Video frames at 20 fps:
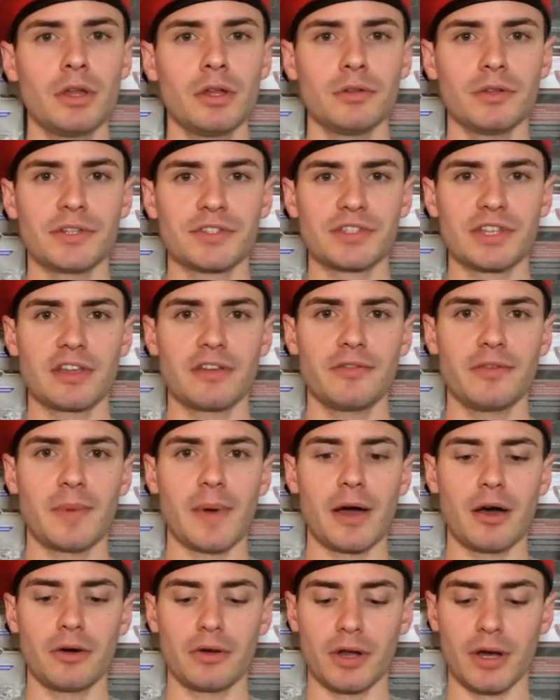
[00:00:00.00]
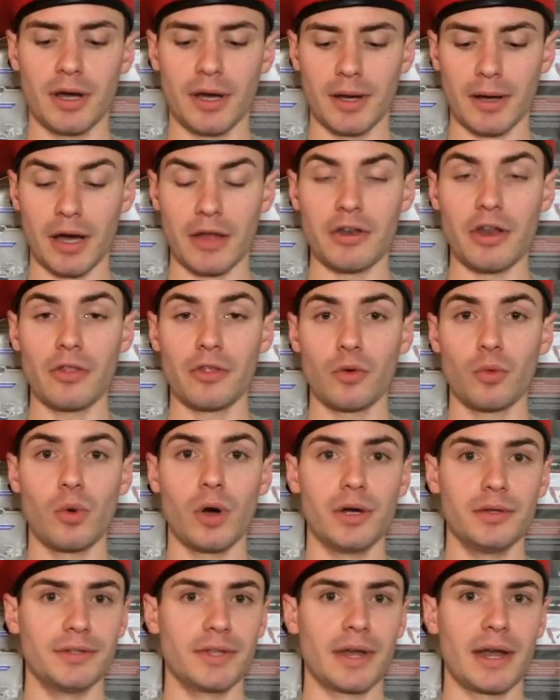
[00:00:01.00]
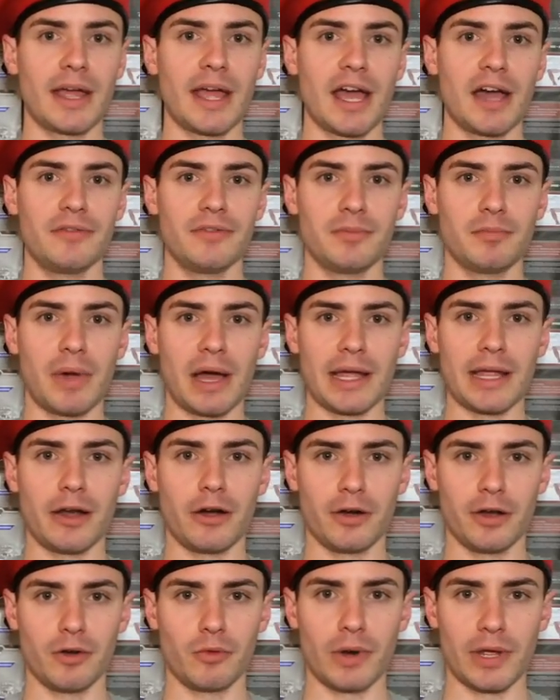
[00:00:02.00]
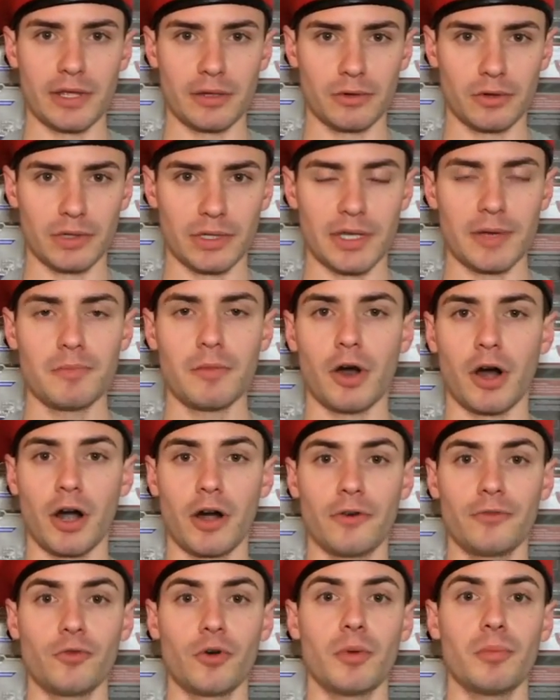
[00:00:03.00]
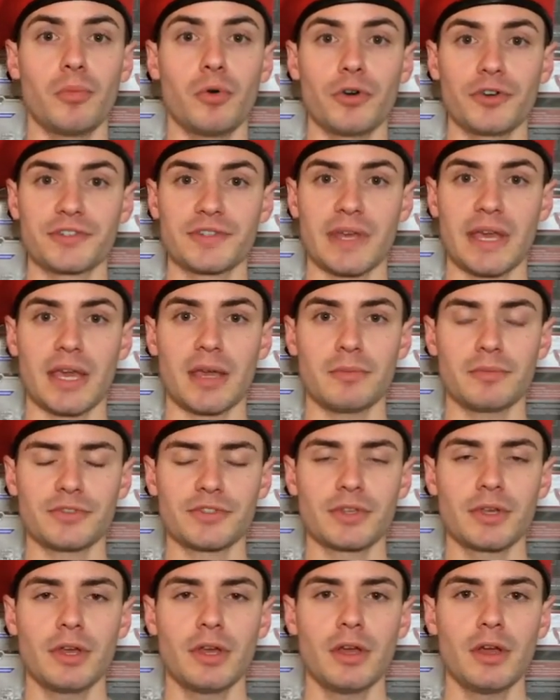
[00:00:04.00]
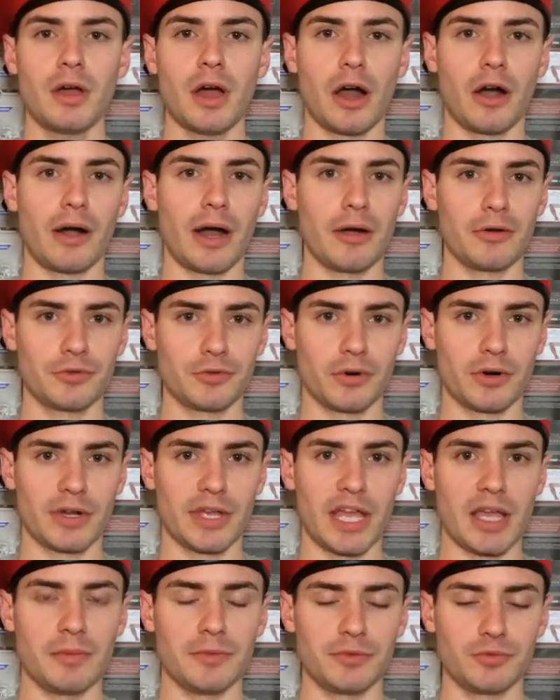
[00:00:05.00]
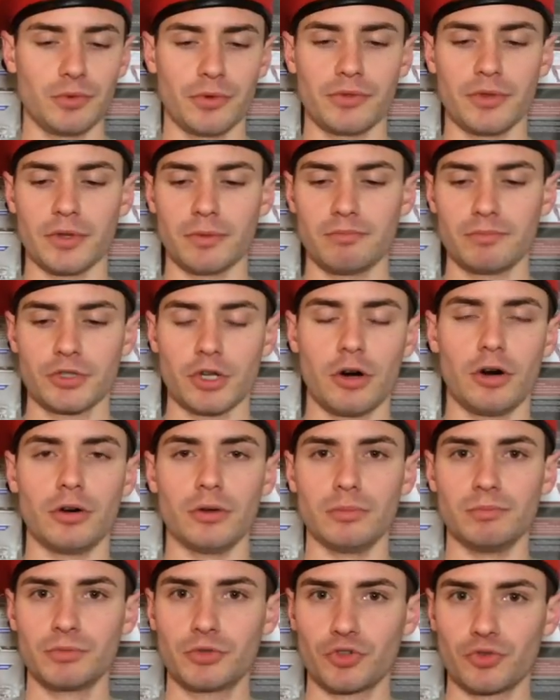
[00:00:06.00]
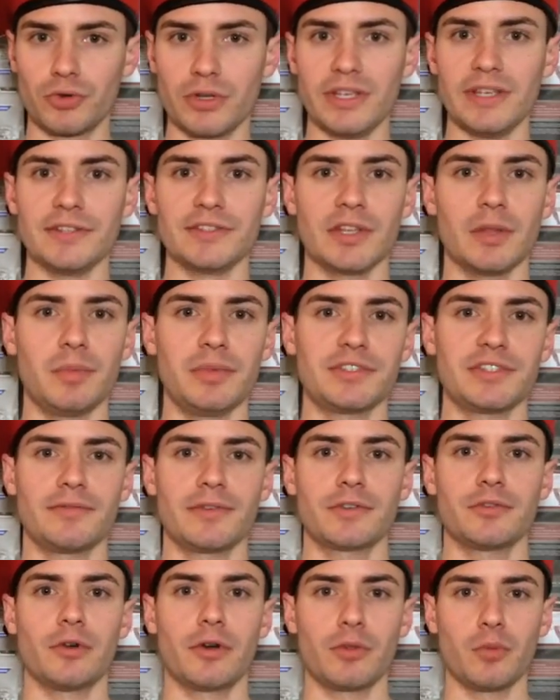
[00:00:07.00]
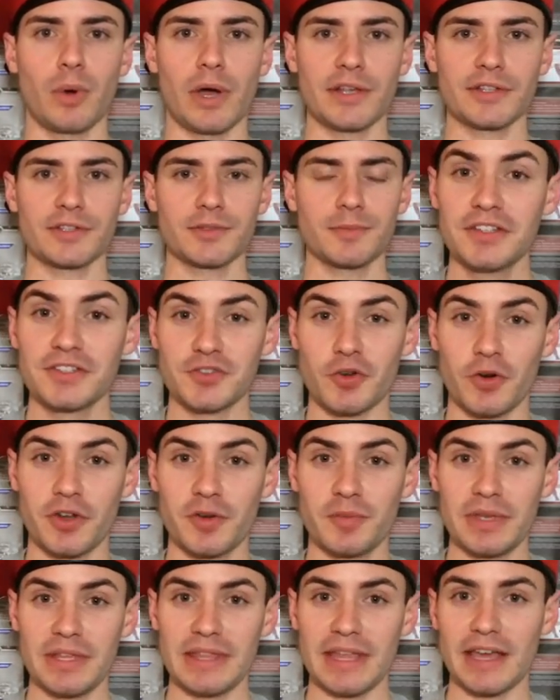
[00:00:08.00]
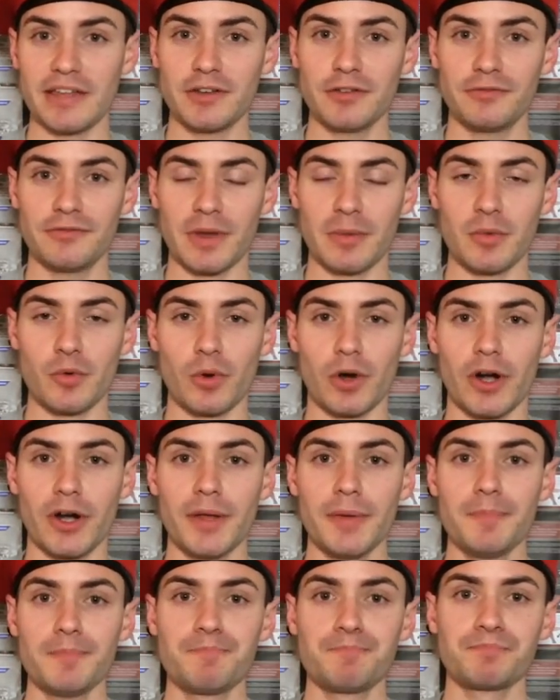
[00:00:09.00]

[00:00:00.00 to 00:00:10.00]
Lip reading: Let's think of about another one that I have in my area regularly, our Fort Borst games, our outdoor games with the tall trees in the Pacific Northwest. It's going to be the end of February.